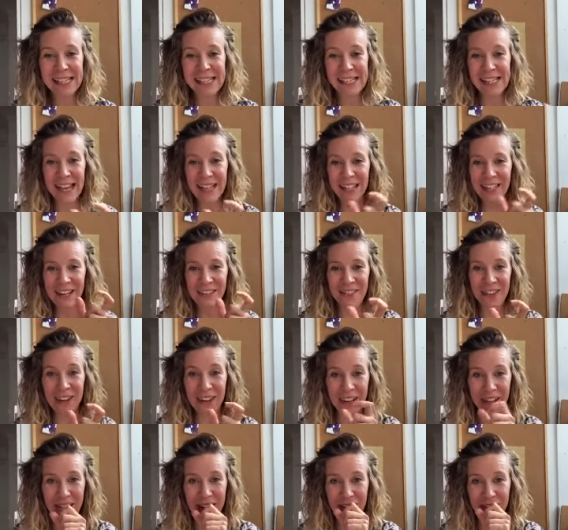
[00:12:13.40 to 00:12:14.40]
said
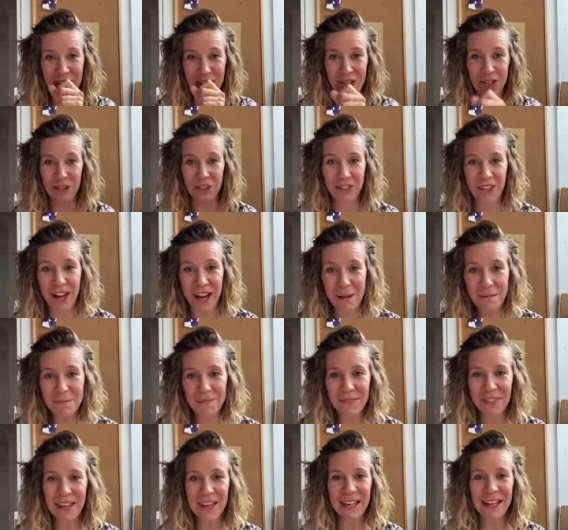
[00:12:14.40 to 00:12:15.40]
in a very short
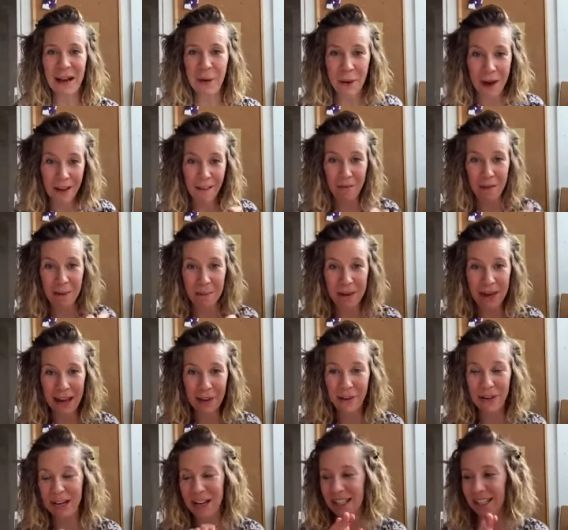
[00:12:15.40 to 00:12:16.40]
time. Now I have my
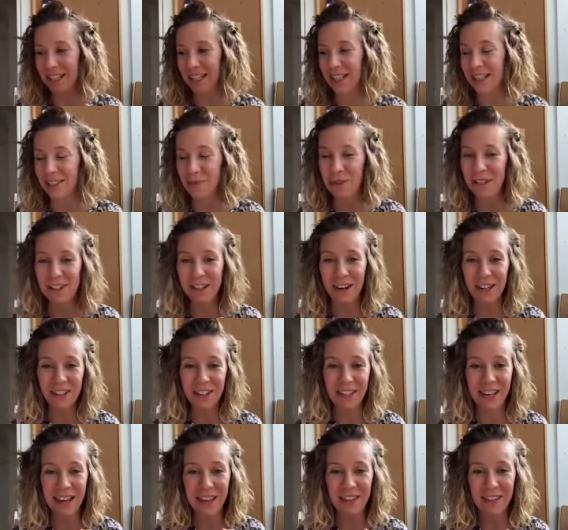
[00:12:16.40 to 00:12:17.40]
piano classes, so we
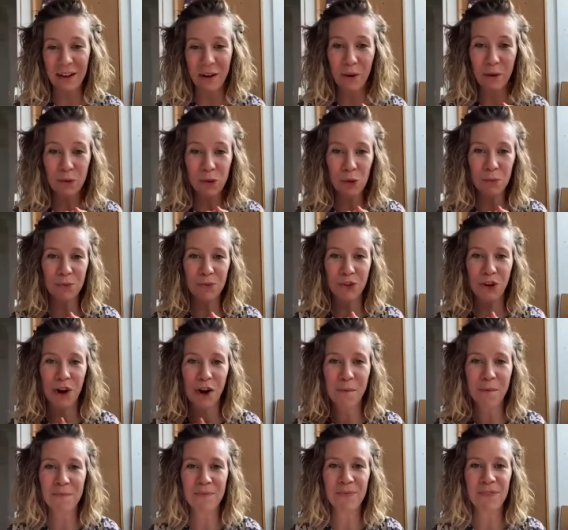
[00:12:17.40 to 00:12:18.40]
start again the autumn
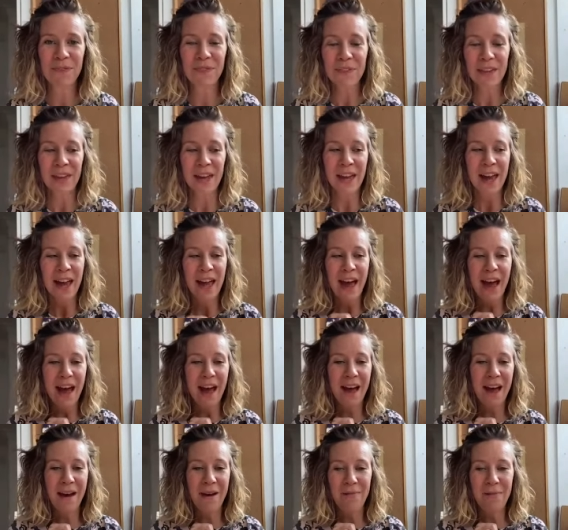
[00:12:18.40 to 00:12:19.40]
term.
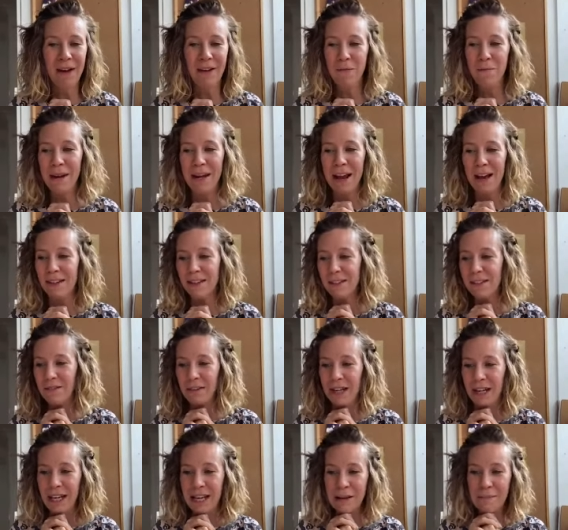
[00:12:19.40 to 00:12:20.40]
I've been
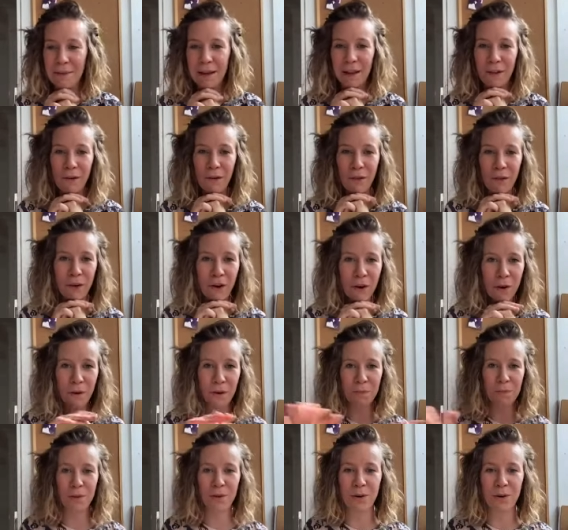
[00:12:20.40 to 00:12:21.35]
answering email the whole